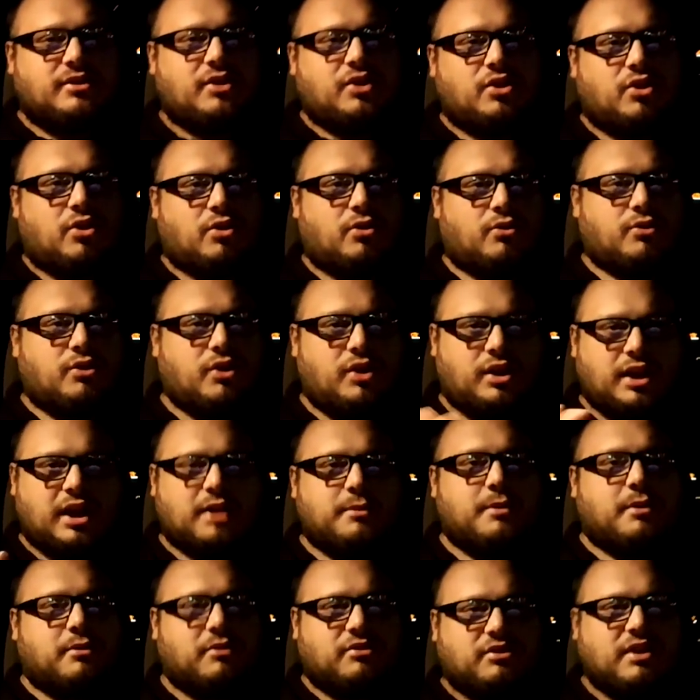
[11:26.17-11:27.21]
you know you got
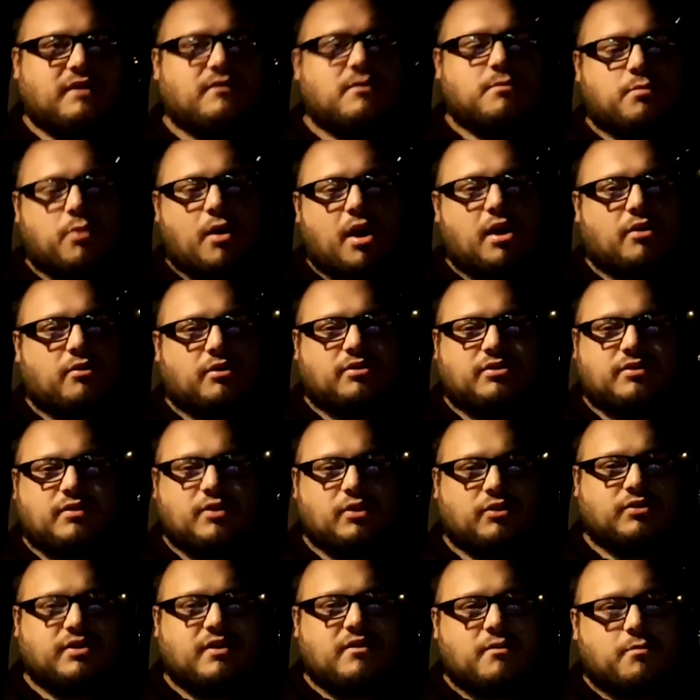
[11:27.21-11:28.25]
to be able to save your progress. If you
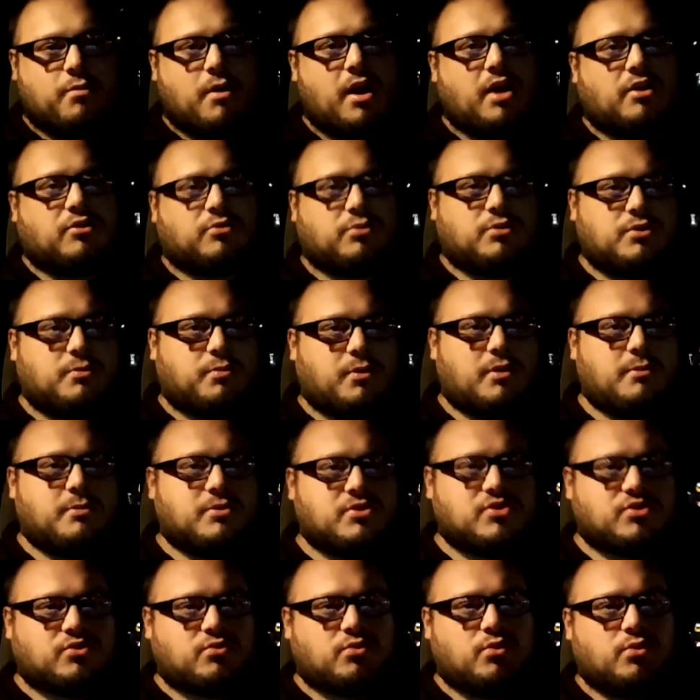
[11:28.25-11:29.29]
don't save your progress, well, you're pretty
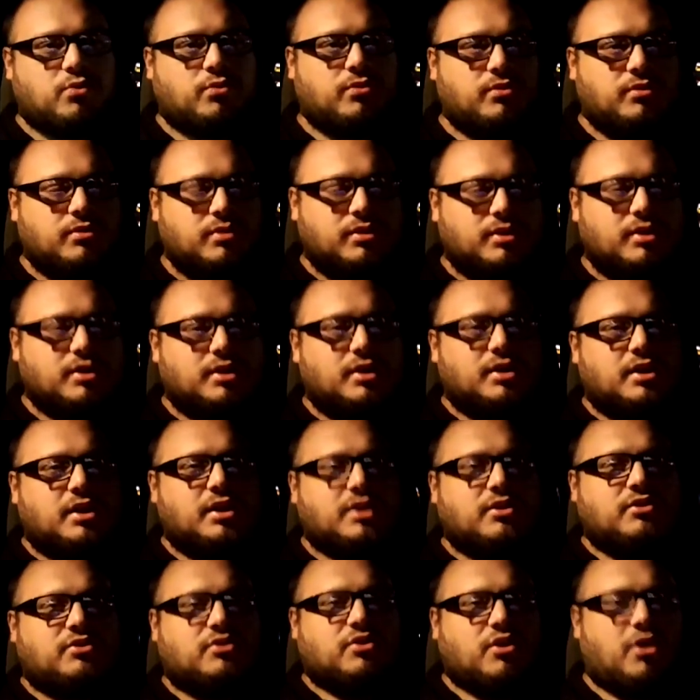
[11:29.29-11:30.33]
much screwed.
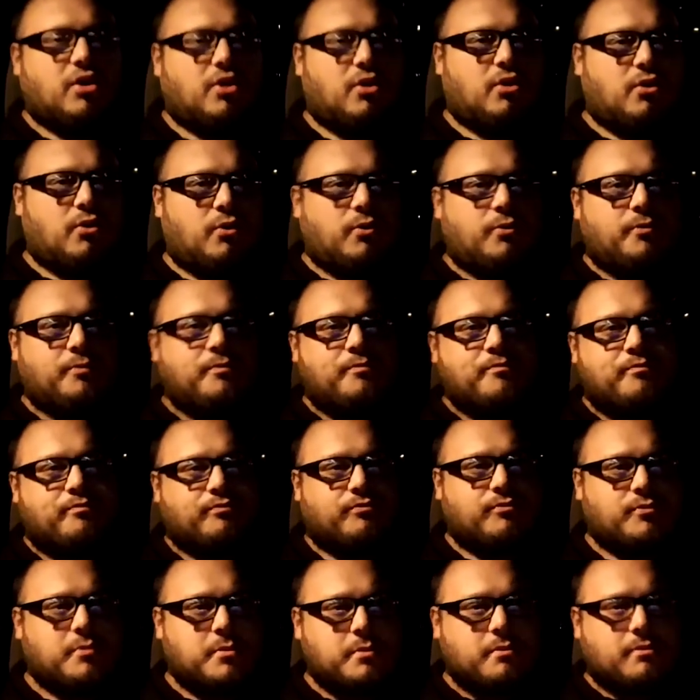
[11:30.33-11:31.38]
So
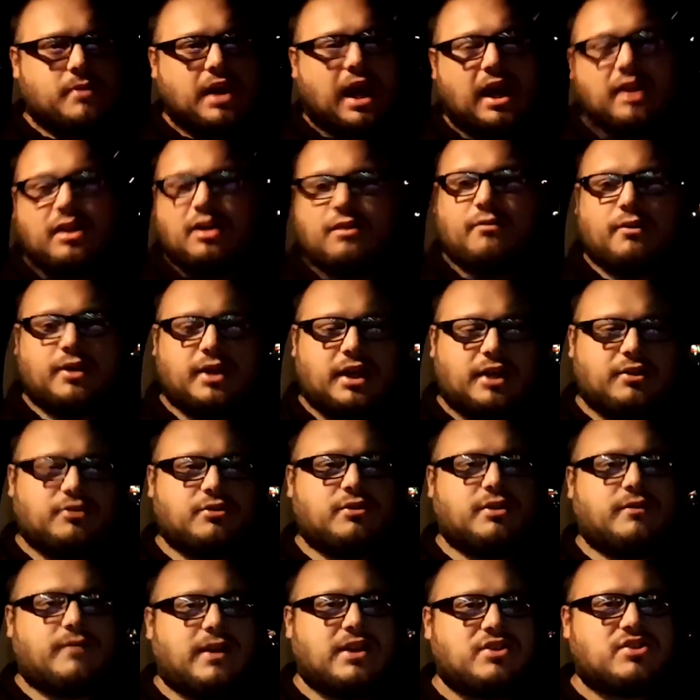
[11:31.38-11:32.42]
I love what I
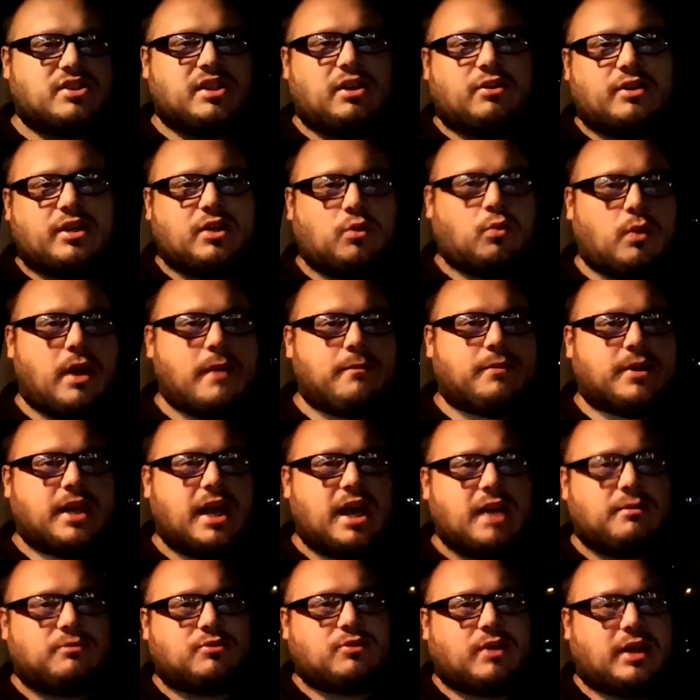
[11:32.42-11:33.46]
do. Eventually, I'll get a
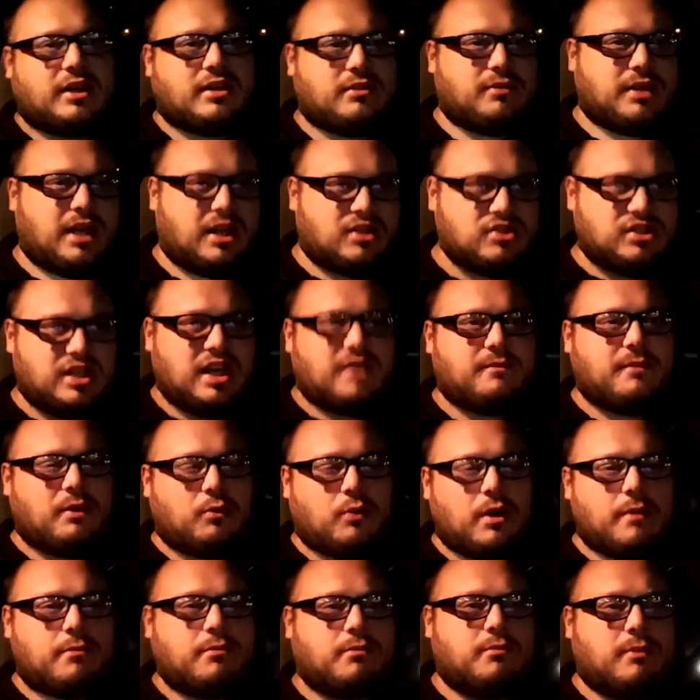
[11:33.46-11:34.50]
webcam so I can actually have
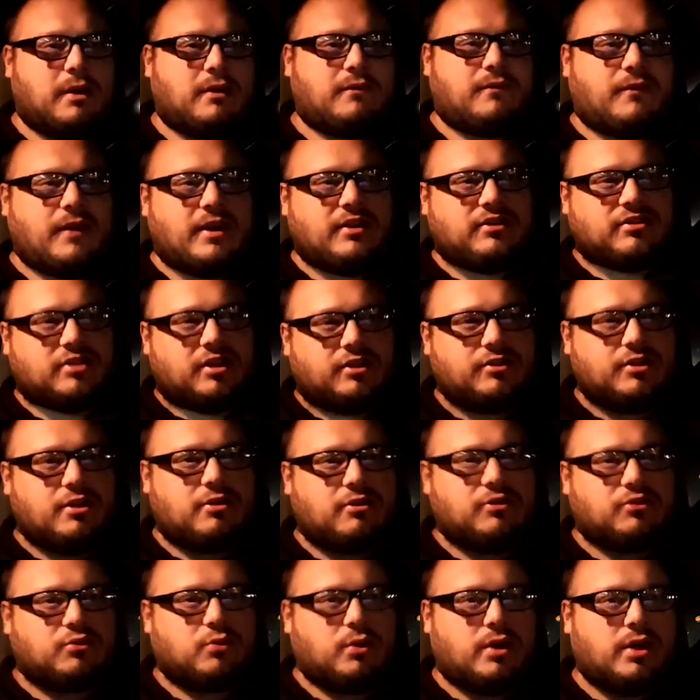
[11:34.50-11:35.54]
my face on there
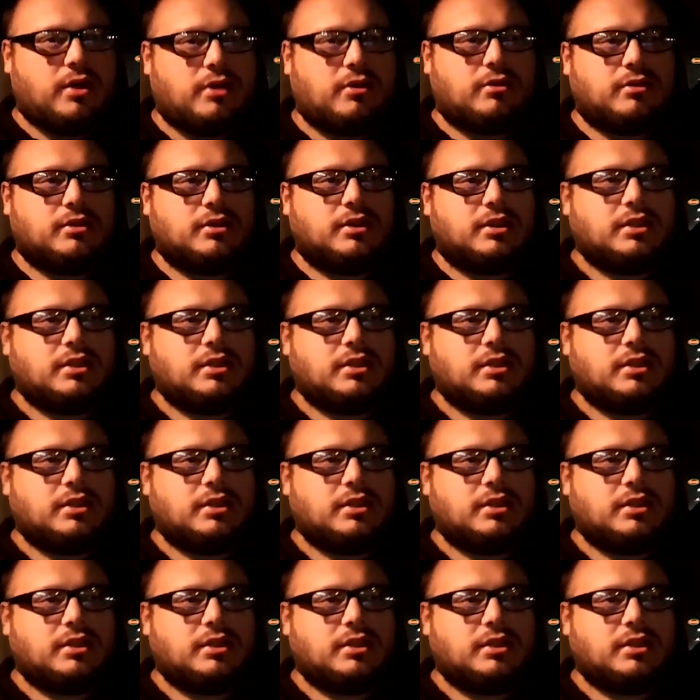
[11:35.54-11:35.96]
as well